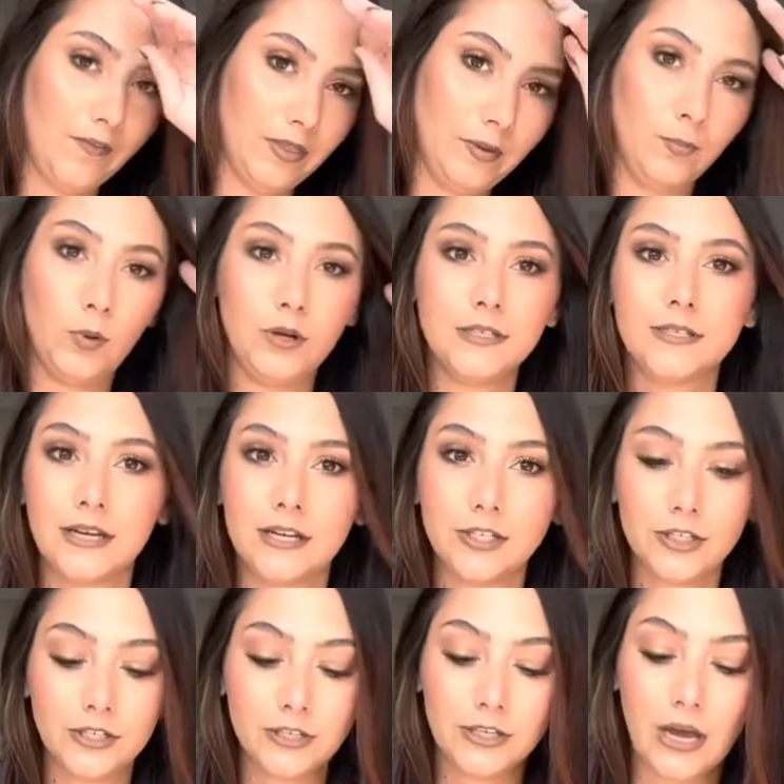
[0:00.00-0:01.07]
in the boys
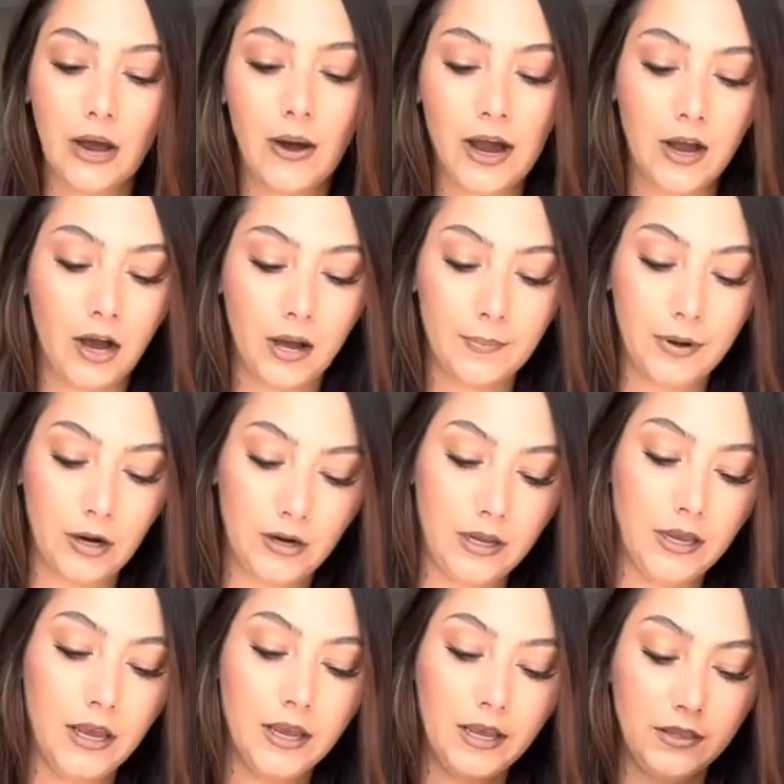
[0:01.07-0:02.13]
section. So I got
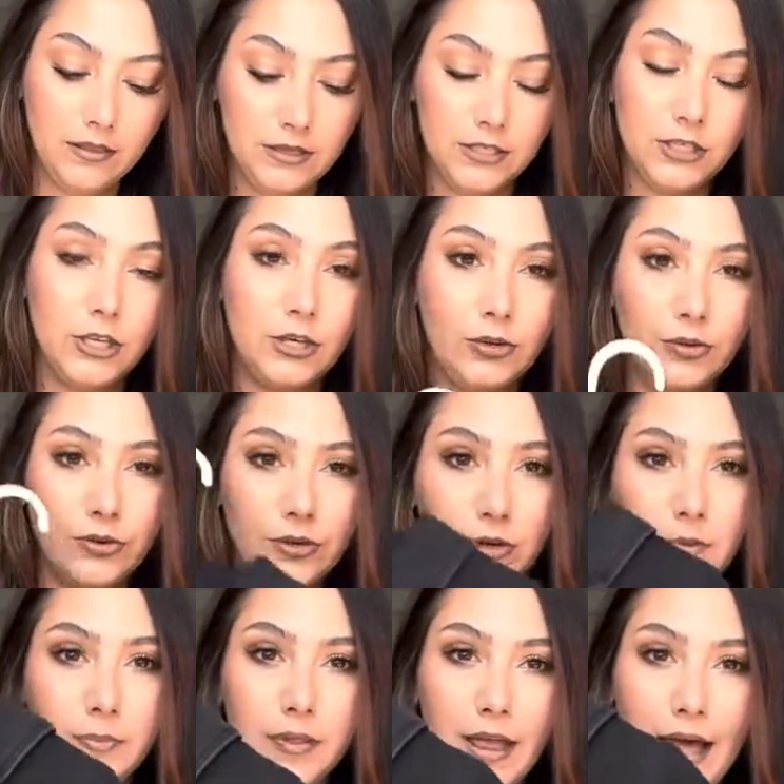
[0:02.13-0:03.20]
Bodie this cute
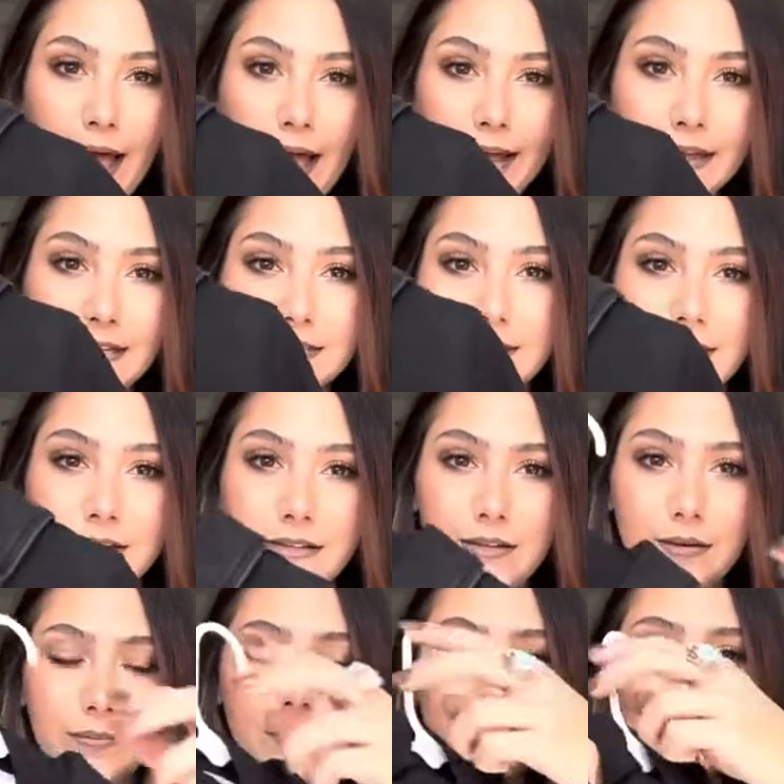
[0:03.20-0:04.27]
little black
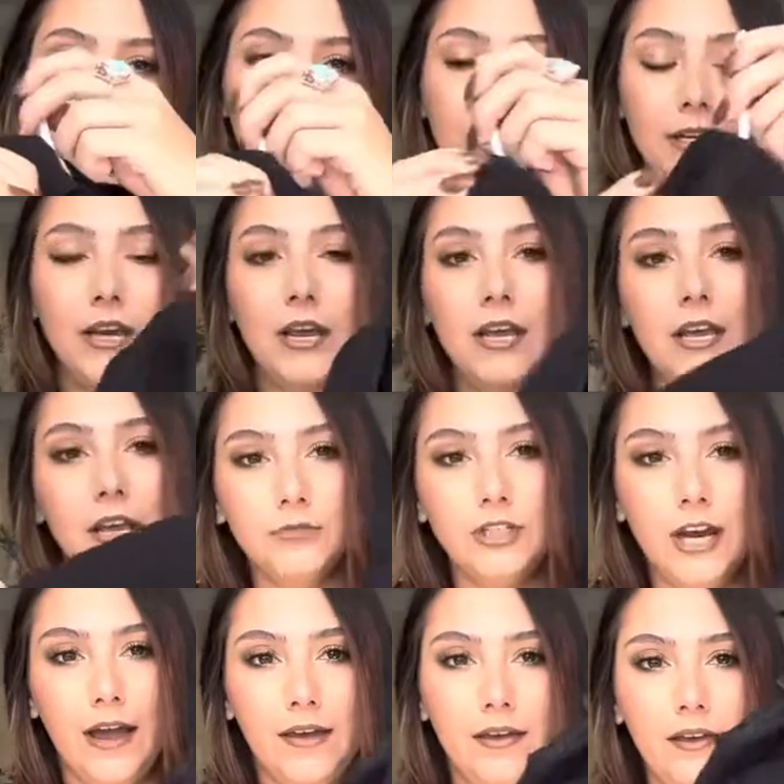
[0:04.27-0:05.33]
denim hooded
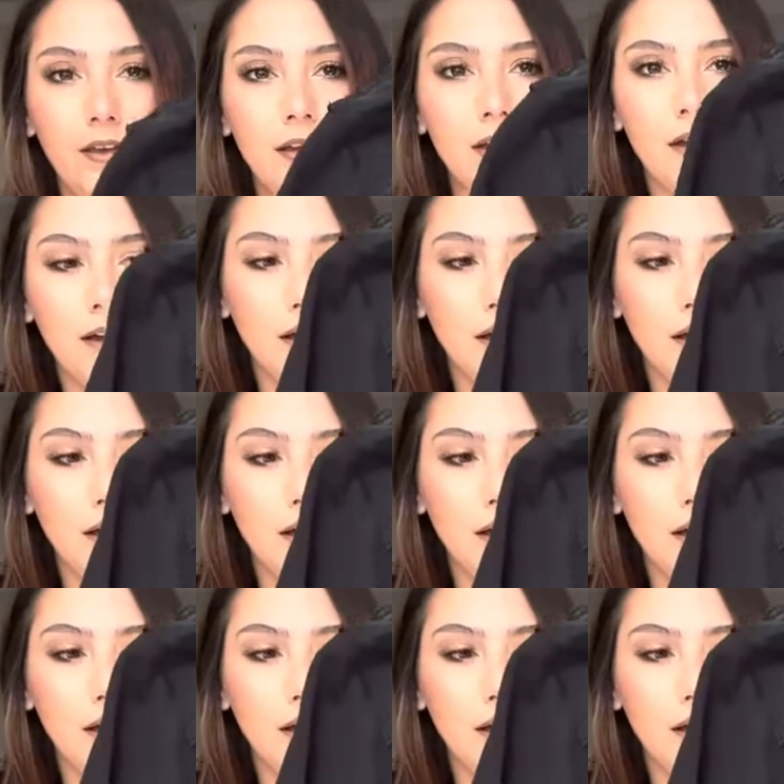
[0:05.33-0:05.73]
jacket.